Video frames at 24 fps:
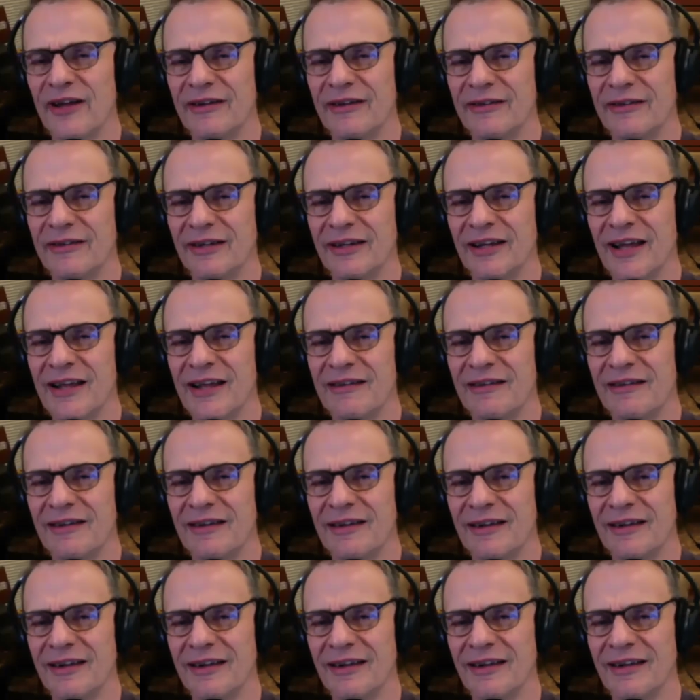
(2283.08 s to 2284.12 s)
Again.
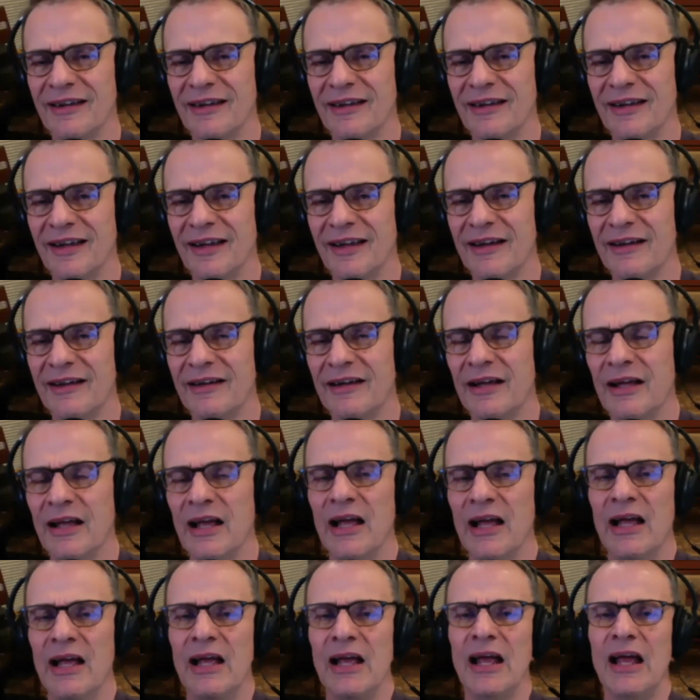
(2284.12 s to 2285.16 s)
Yeah.
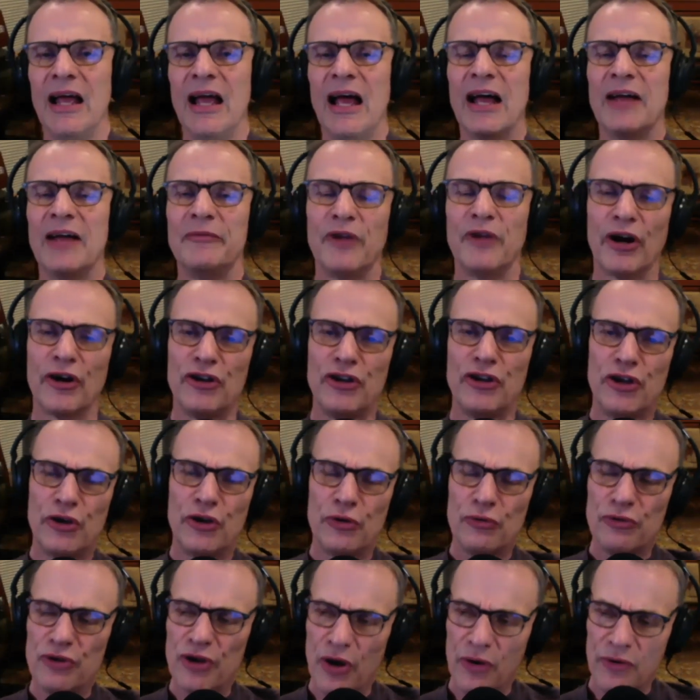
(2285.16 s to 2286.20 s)
Are
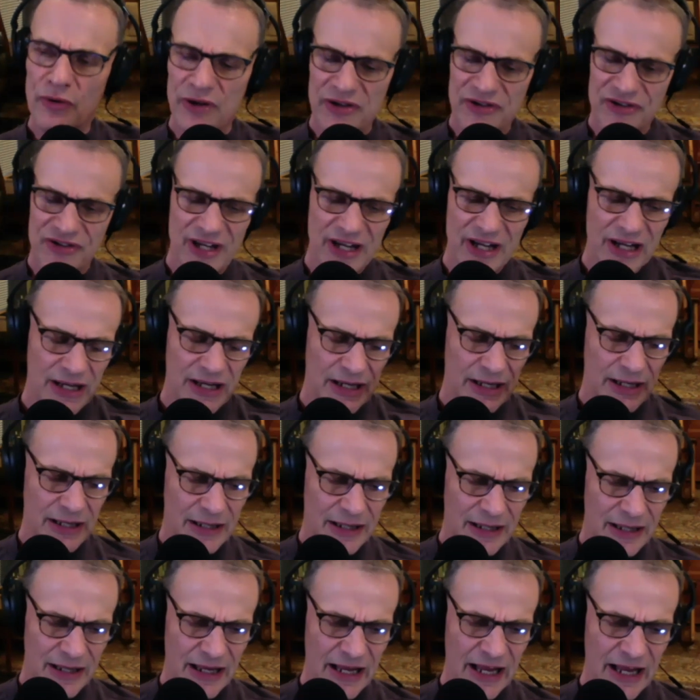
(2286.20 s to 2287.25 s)
you noticing
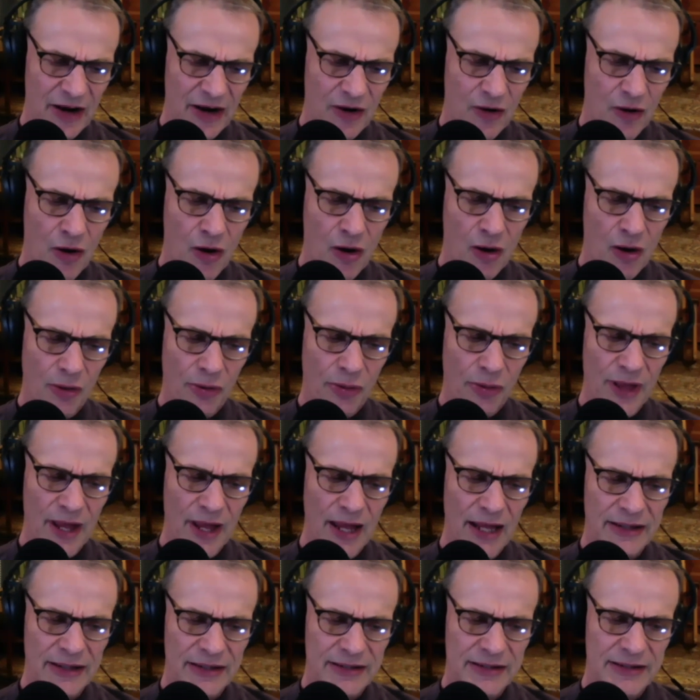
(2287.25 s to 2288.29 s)
at all
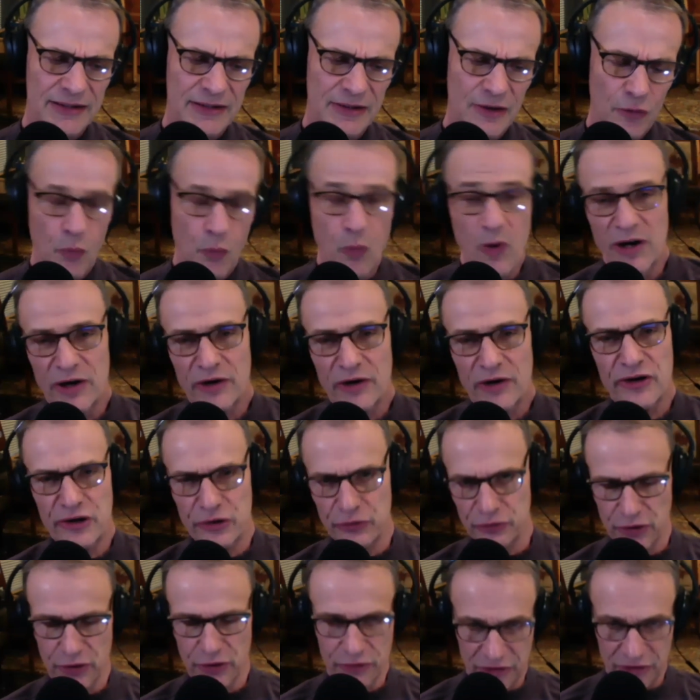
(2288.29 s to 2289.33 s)
or what are you
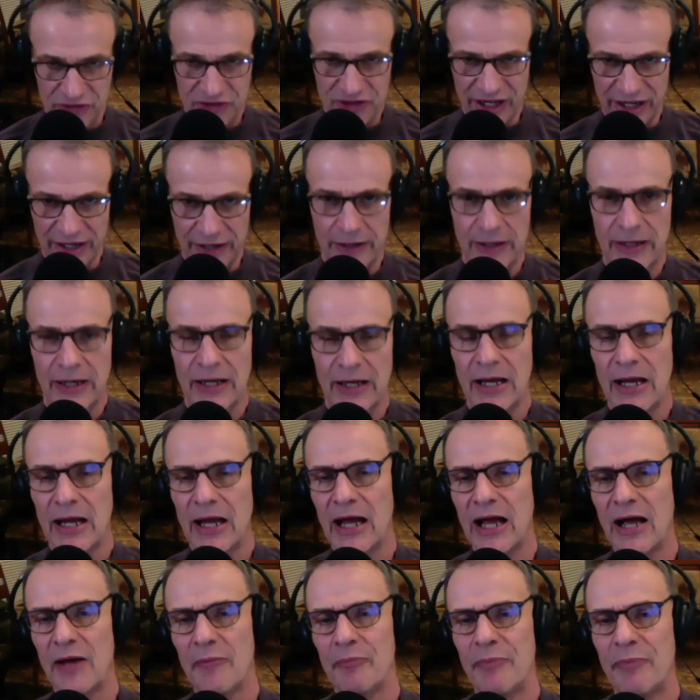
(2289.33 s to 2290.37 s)
noticing
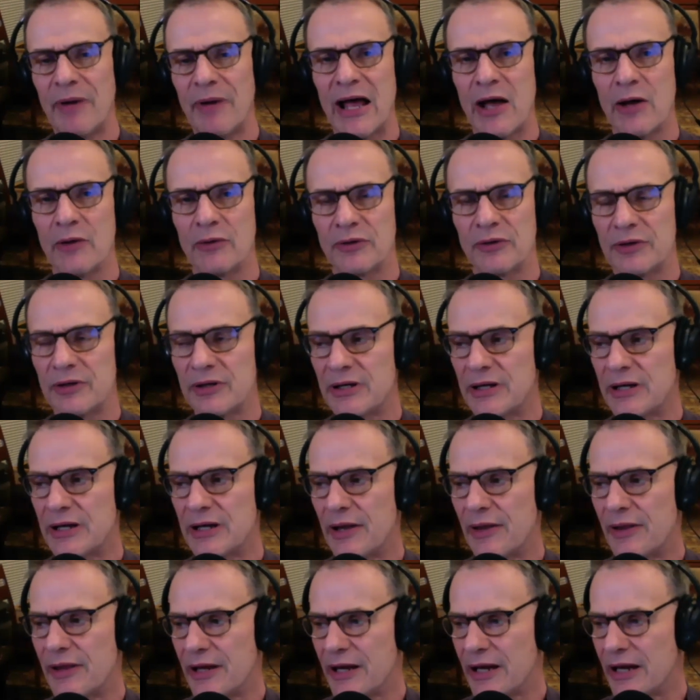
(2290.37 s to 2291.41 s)
about
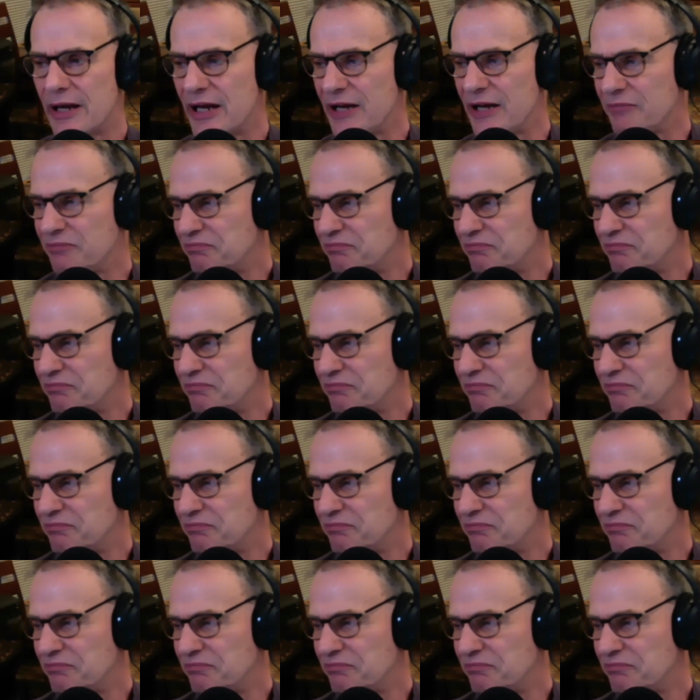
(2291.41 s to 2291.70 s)
the